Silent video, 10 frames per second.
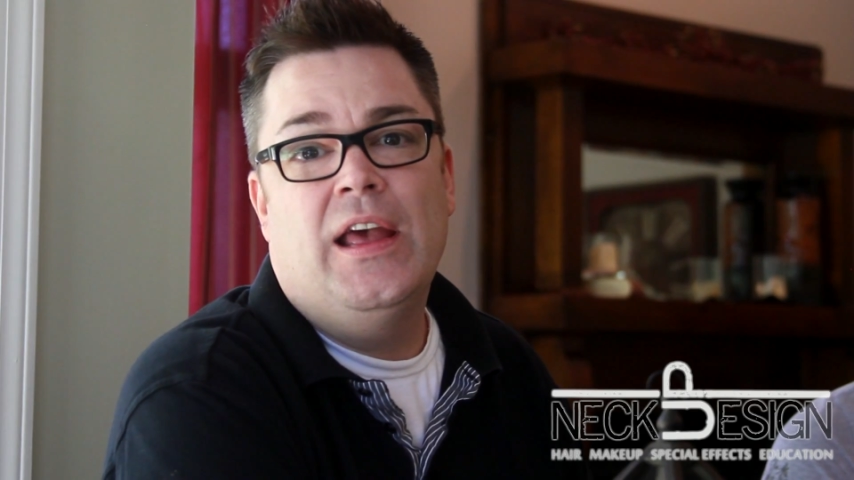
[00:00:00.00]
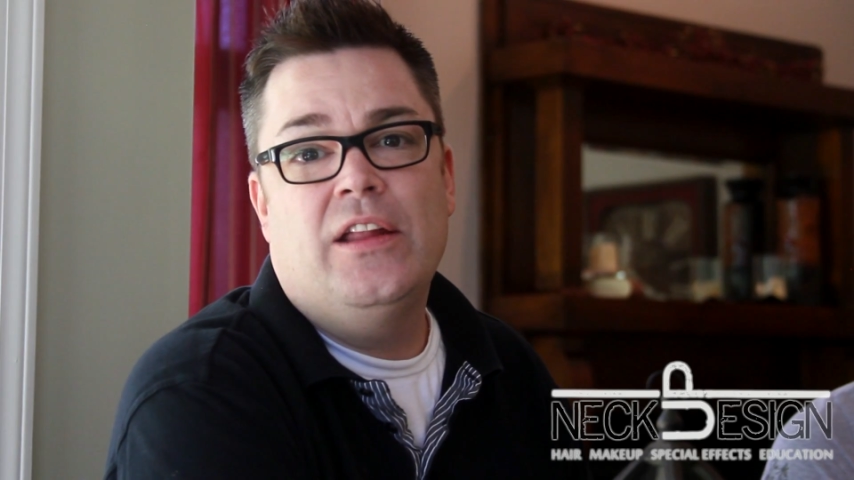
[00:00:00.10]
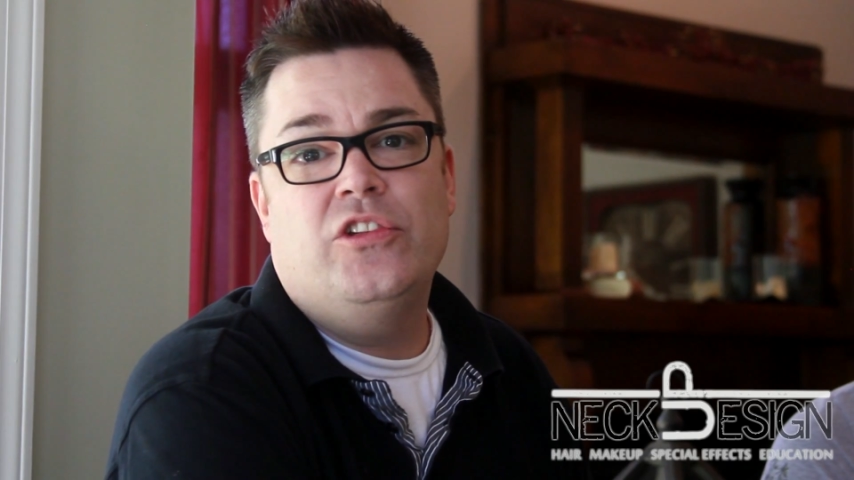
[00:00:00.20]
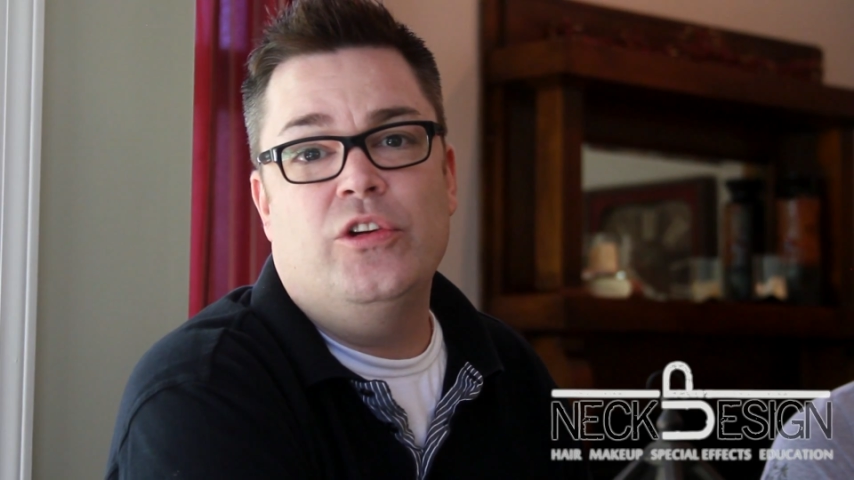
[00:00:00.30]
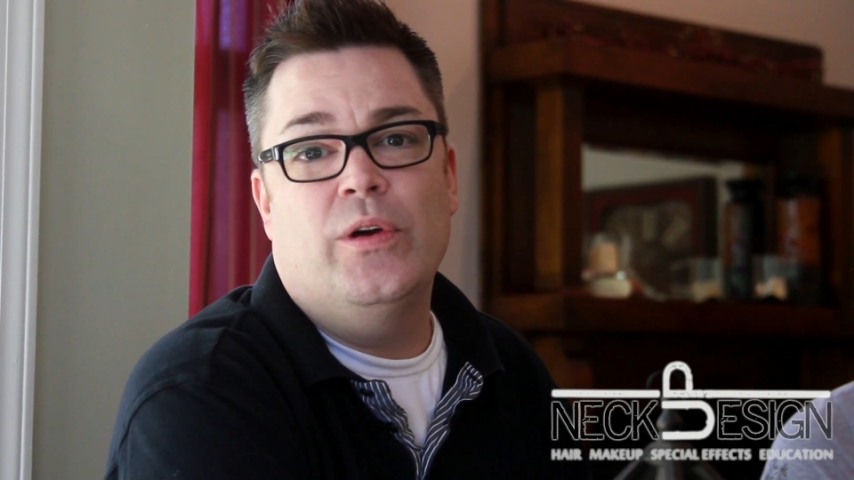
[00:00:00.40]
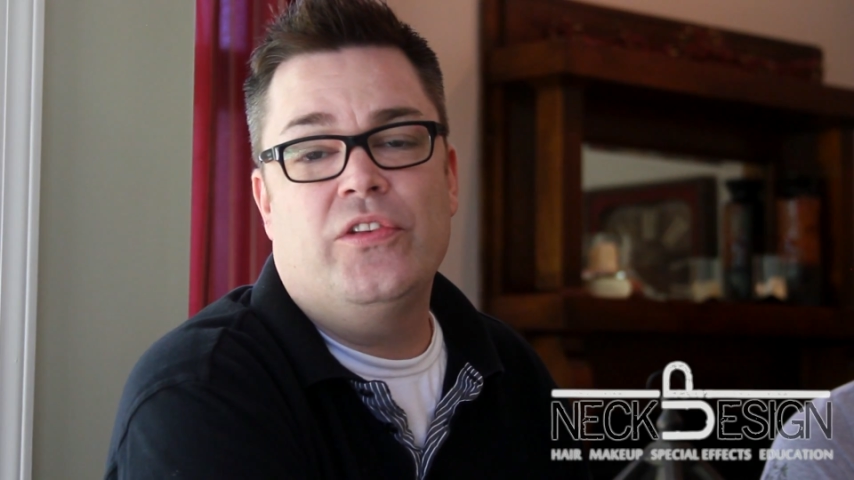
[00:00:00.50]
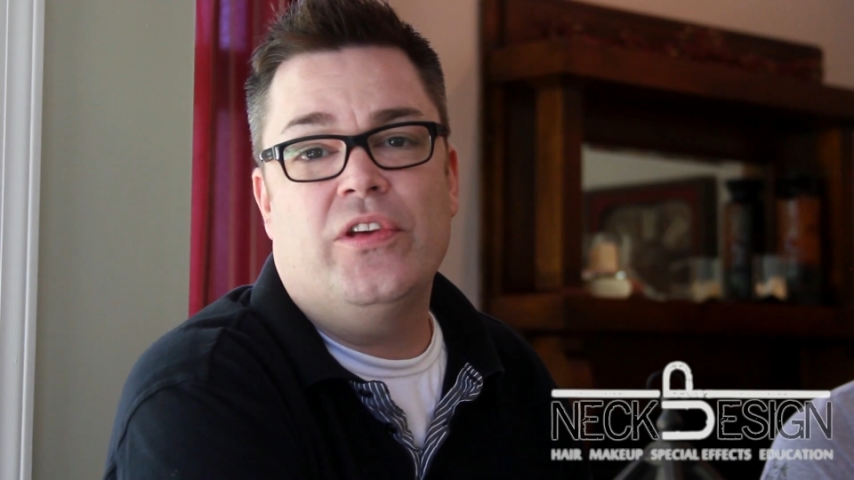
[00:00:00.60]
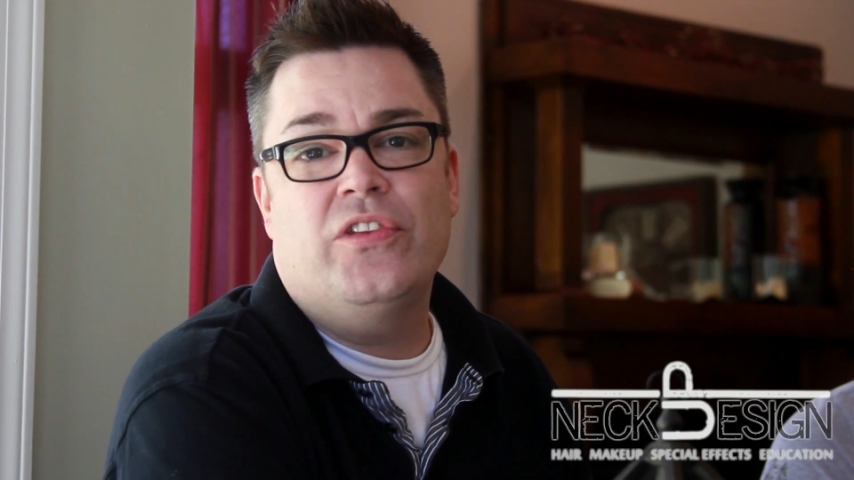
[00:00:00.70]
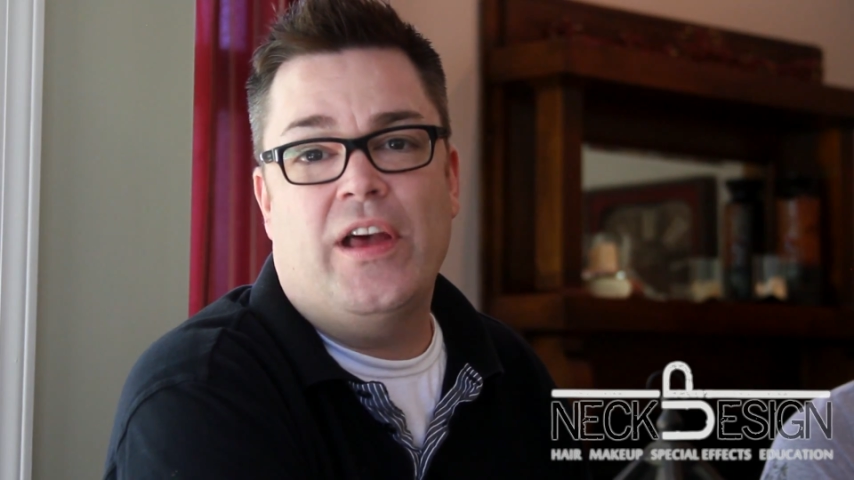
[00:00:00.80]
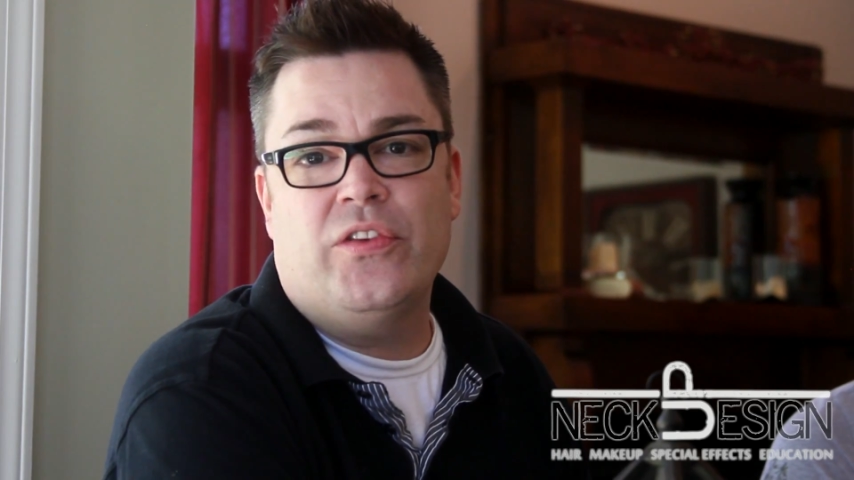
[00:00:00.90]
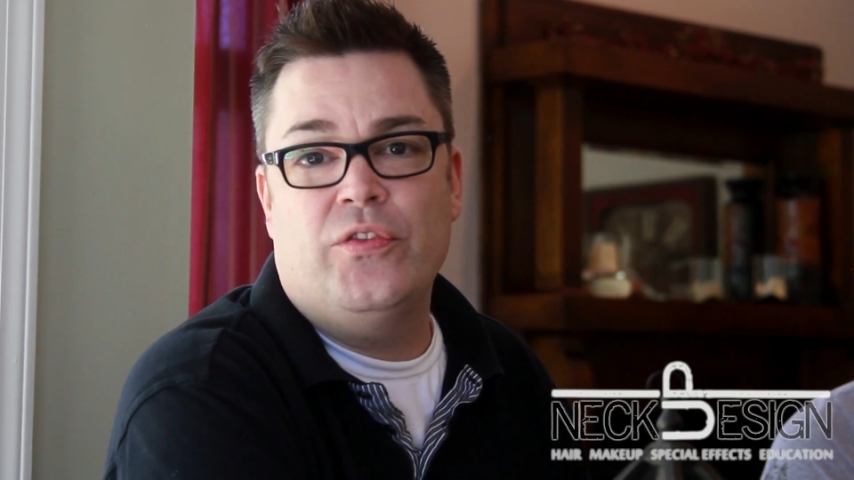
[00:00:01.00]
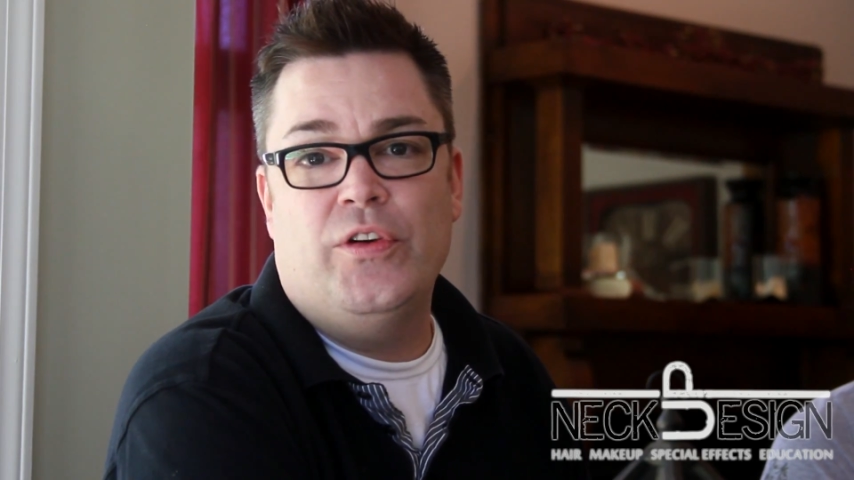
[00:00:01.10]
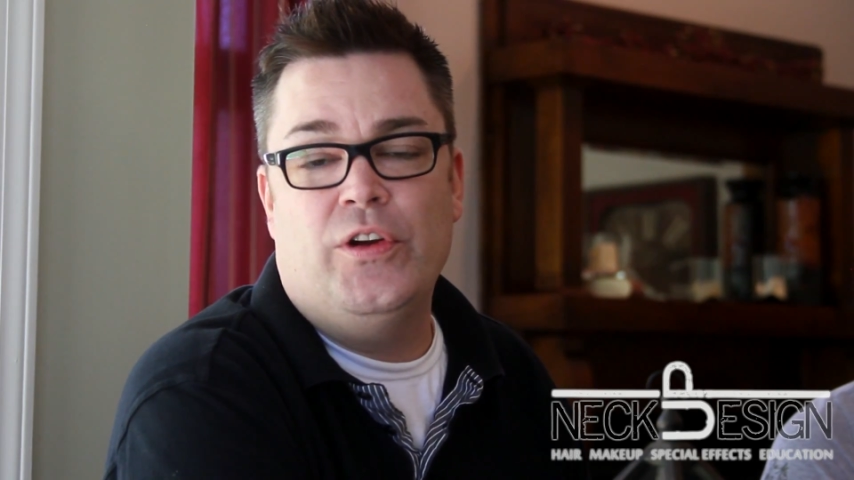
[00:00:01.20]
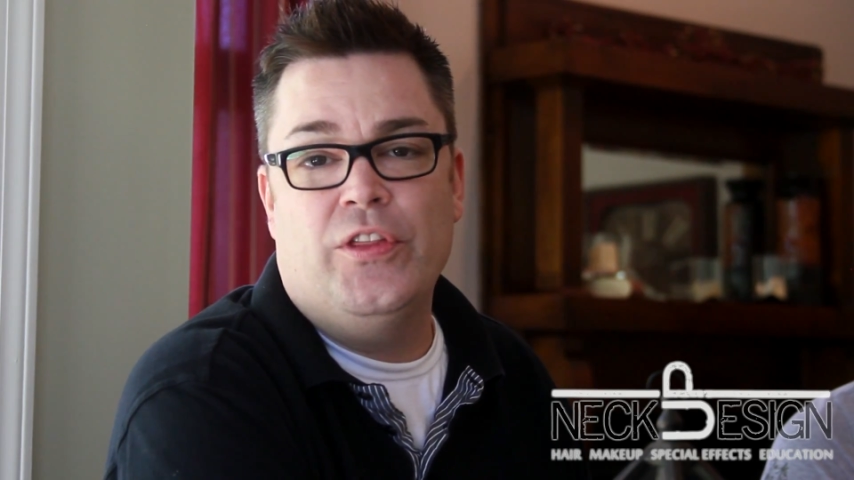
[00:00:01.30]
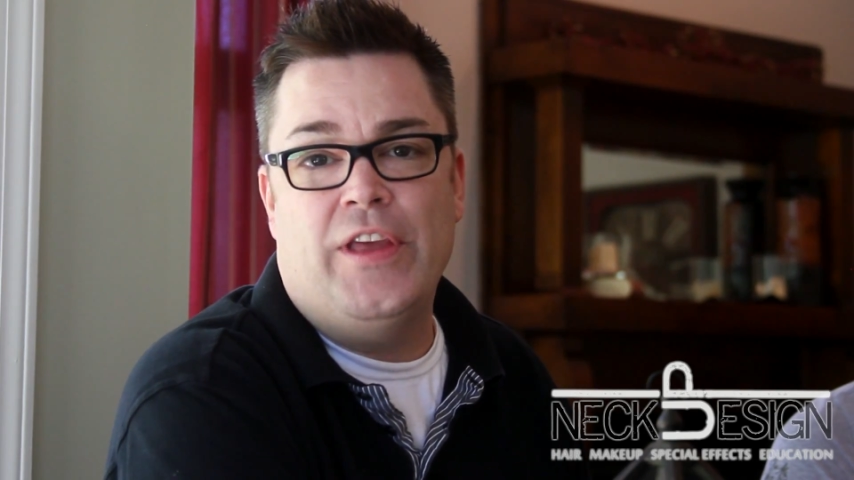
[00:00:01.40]
to a
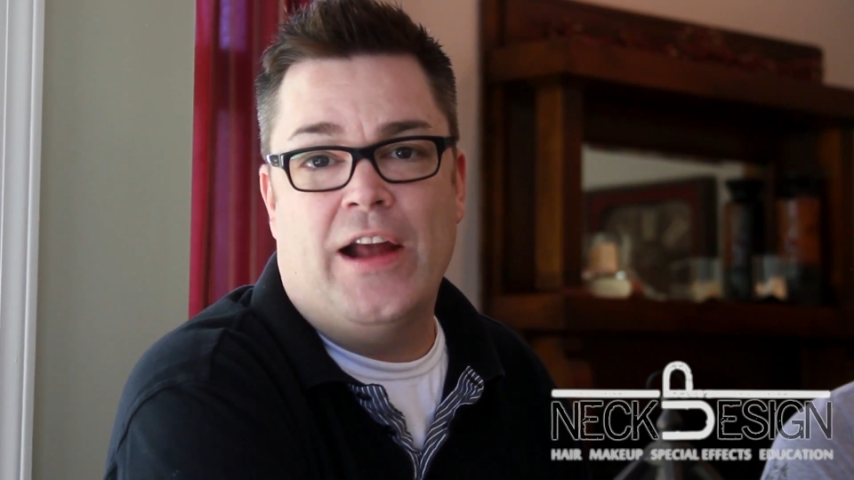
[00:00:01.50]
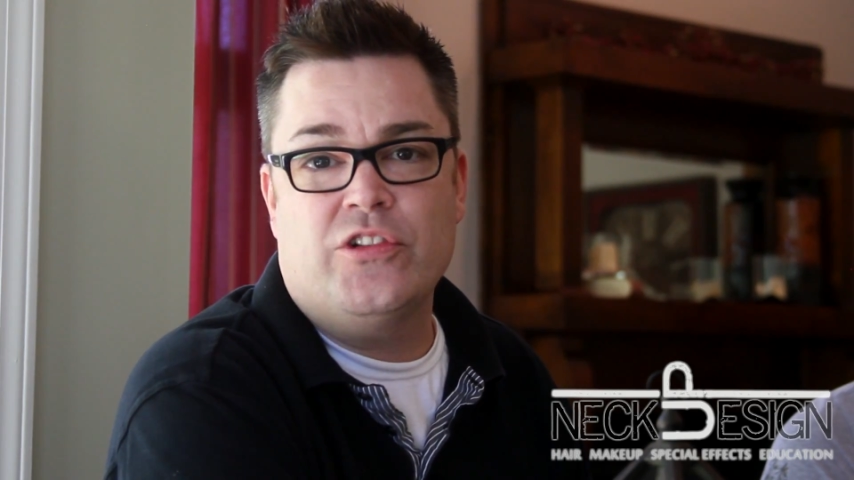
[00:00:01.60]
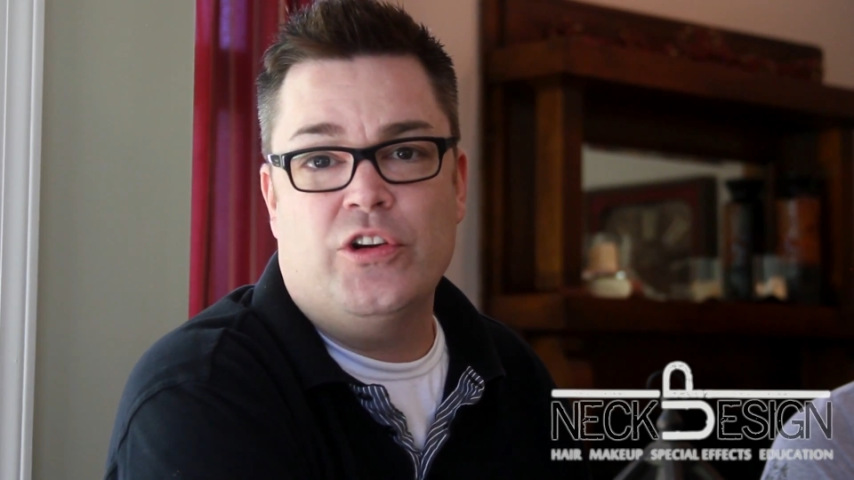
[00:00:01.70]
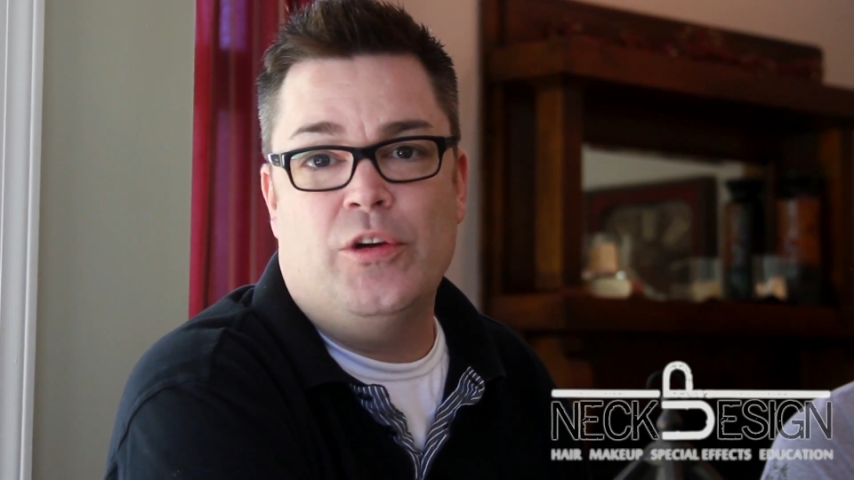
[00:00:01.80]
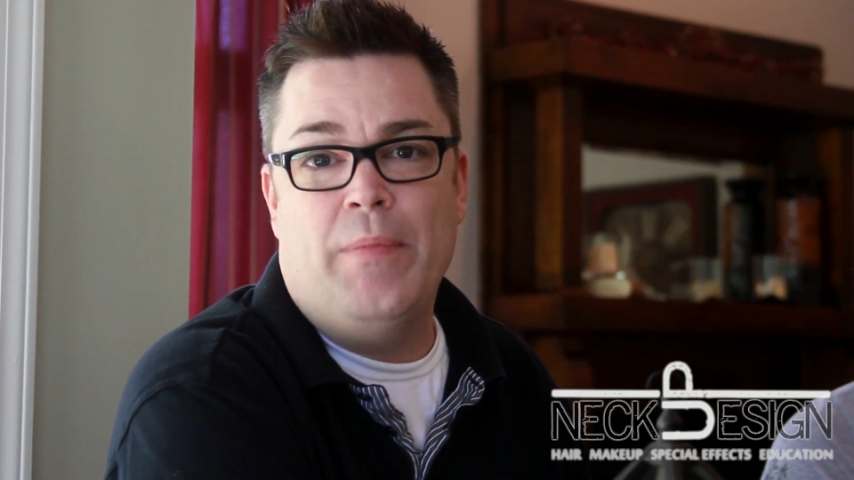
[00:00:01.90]
successful theatrical